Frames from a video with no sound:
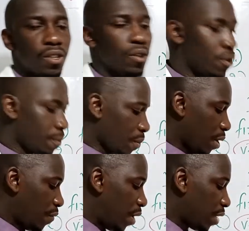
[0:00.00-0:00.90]
So
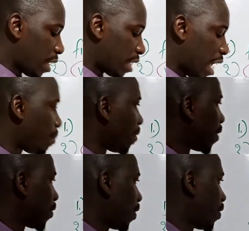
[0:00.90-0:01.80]
these are type of
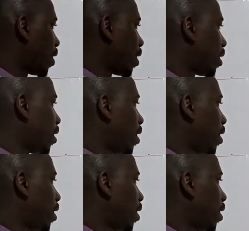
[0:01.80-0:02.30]
resistor